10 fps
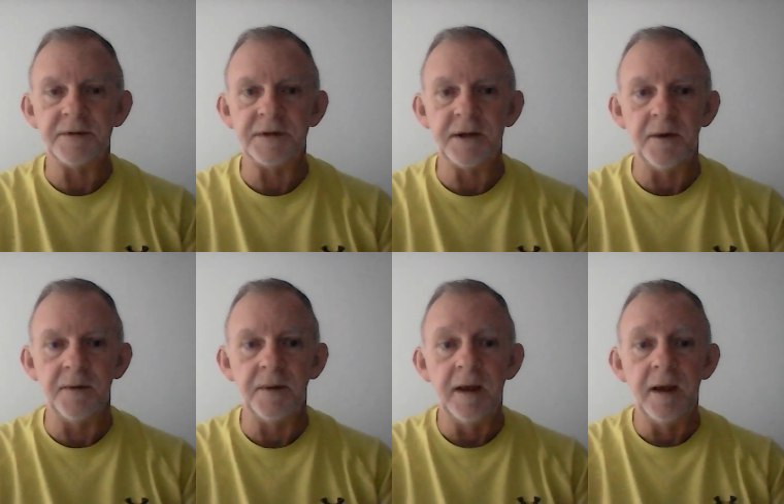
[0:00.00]

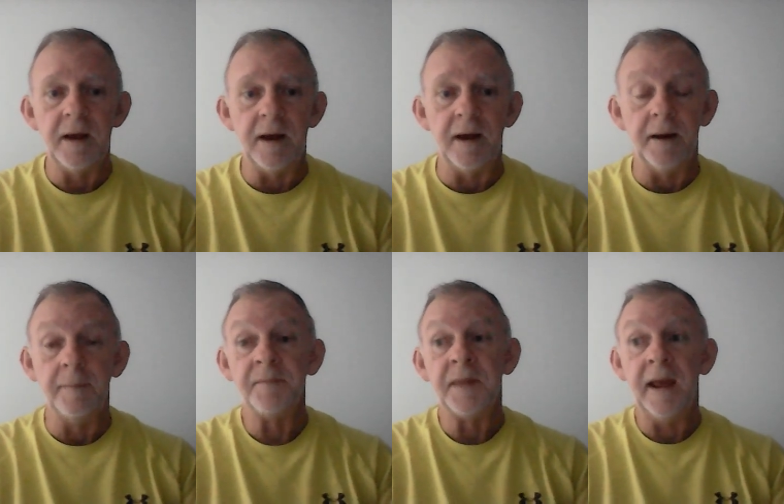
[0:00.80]
So,
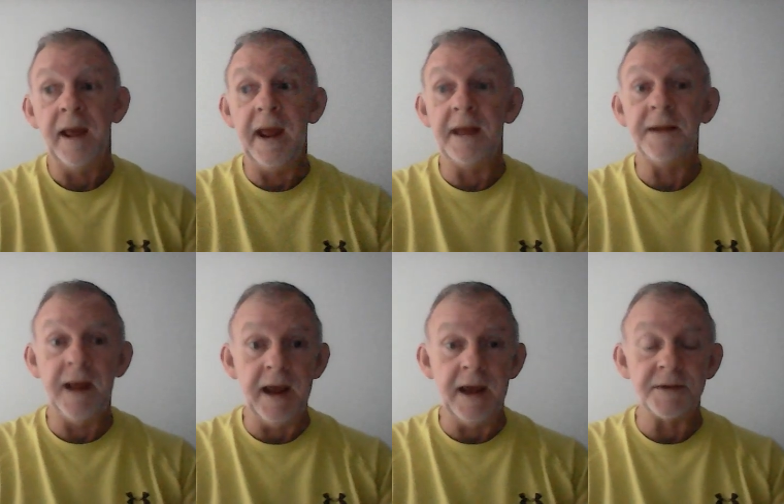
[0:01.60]
uh, and
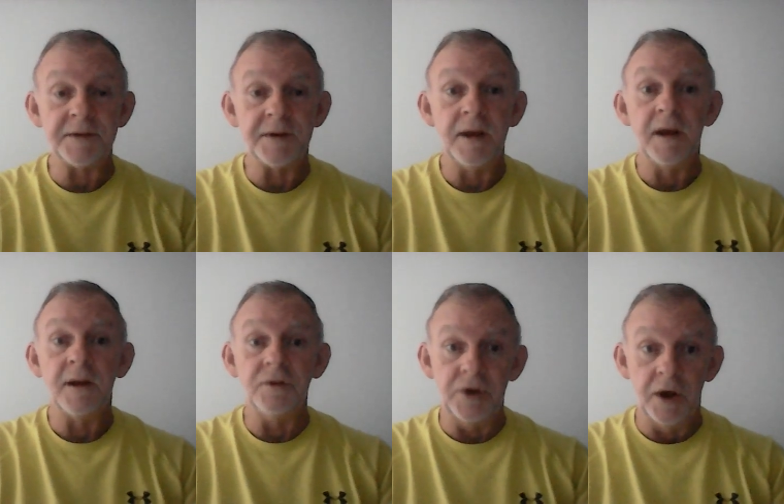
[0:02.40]
yes,
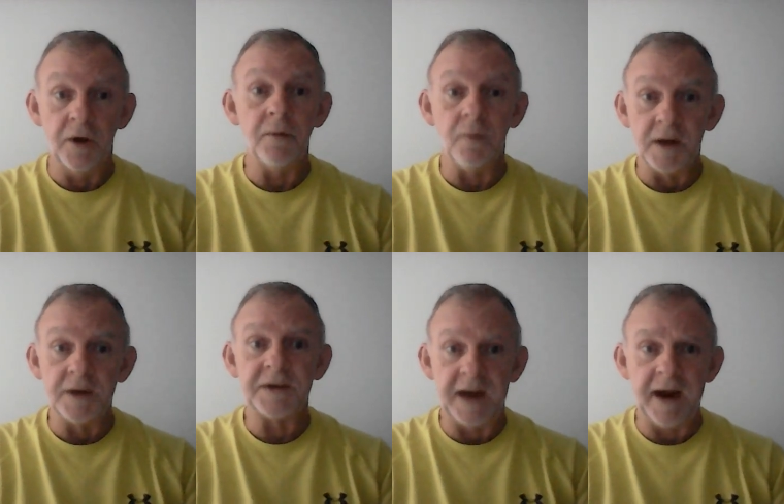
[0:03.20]
Joe
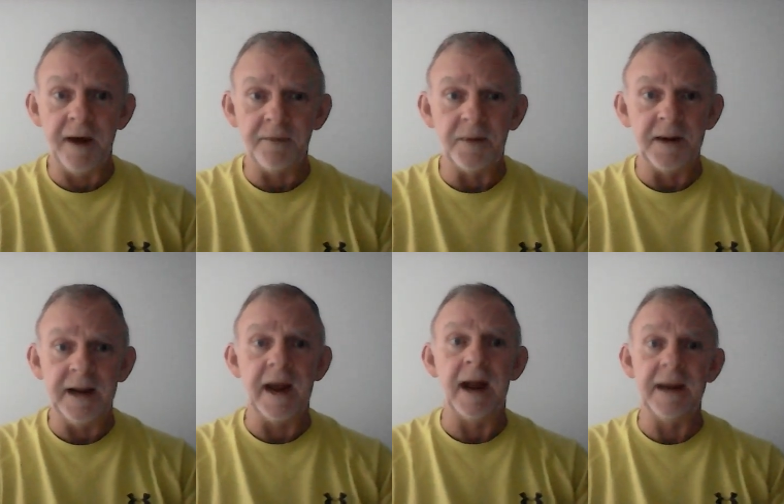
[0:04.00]
was scared when he
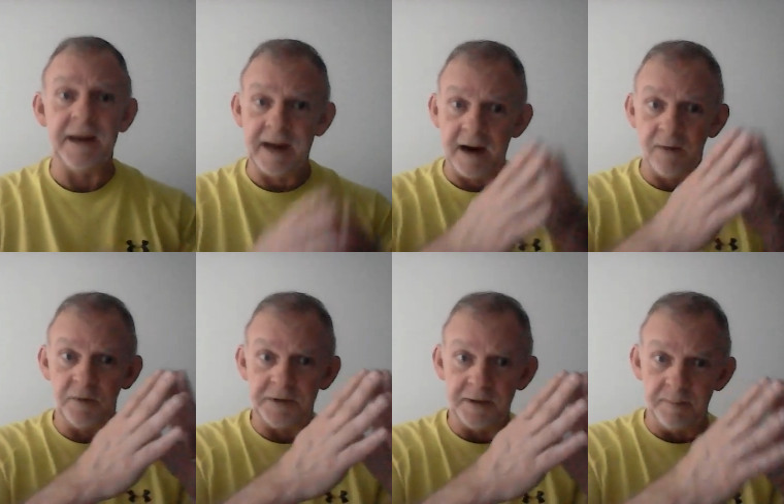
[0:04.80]
got in there
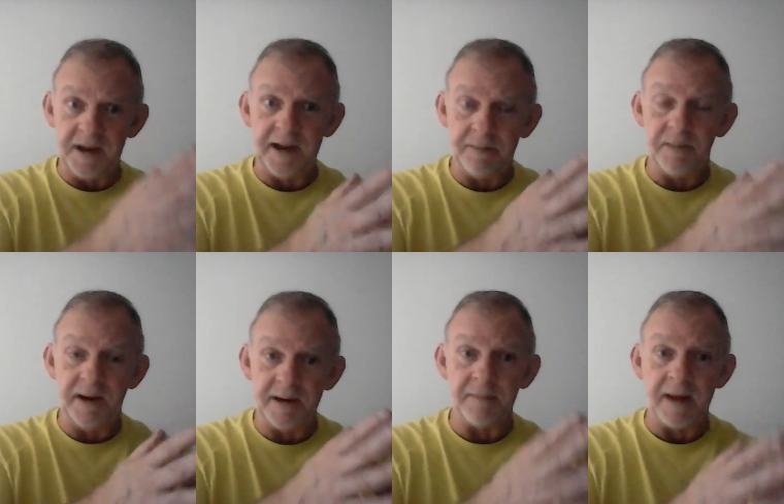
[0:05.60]
with the big,
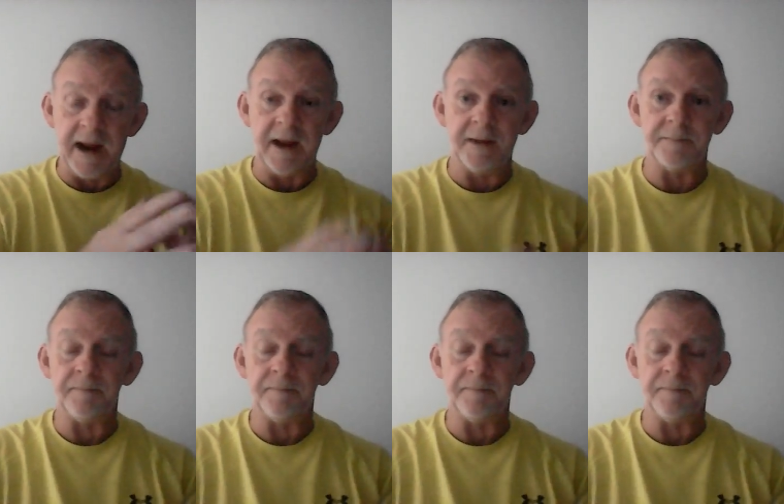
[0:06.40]
big man,